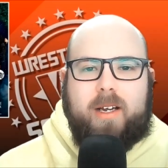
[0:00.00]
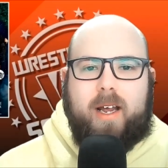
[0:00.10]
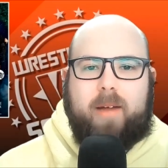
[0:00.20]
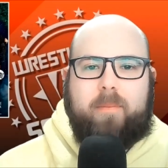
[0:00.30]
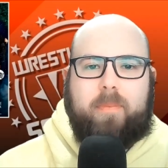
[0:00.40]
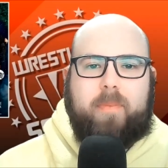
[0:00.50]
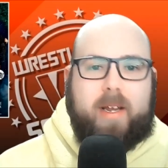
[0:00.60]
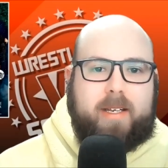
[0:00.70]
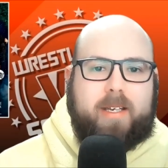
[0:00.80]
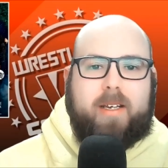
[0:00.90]
Uh,
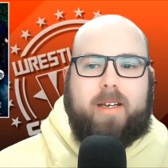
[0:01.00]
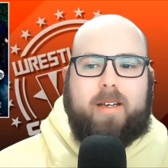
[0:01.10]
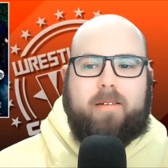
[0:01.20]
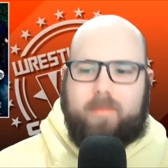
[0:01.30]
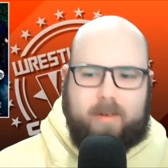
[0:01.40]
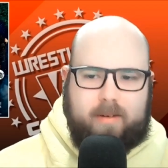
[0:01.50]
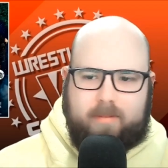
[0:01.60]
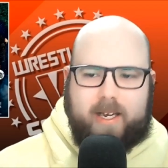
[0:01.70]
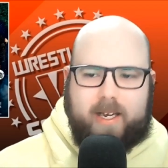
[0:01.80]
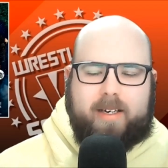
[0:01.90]
but
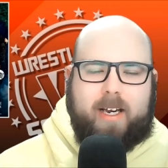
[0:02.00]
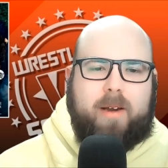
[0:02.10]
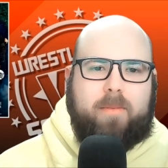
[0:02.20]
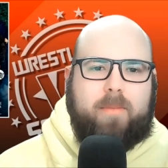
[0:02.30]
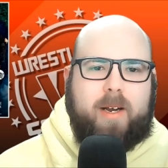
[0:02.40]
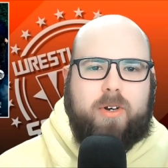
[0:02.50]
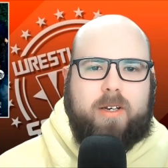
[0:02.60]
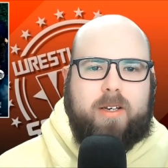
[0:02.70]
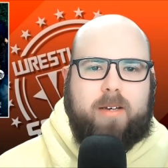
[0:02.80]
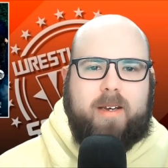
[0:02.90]
Zach Dynamite made sure
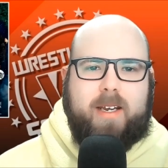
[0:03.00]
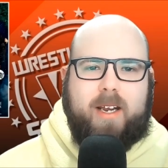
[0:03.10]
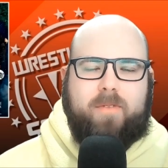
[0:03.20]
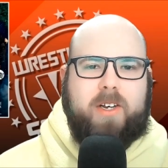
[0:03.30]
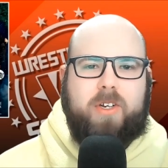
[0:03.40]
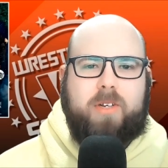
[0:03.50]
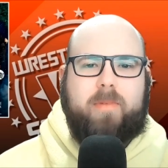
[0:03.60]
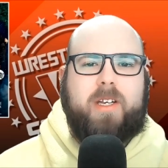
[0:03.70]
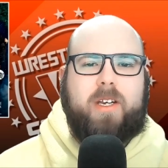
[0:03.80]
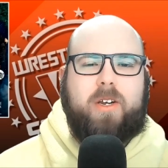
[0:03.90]
to take advantage as
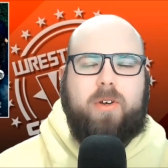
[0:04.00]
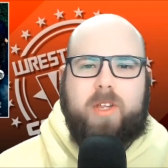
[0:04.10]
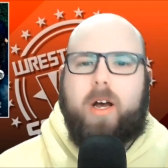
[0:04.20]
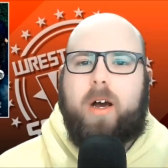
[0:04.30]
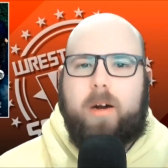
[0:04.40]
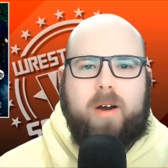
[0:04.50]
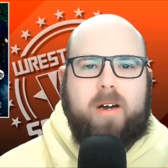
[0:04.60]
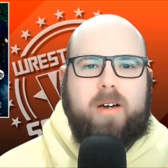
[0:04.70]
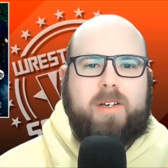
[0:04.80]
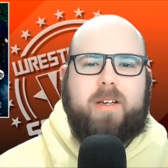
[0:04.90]
much as he could with arm
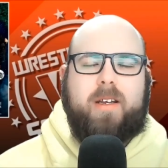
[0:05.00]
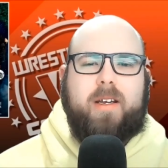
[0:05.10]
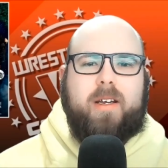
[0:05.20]
bars and,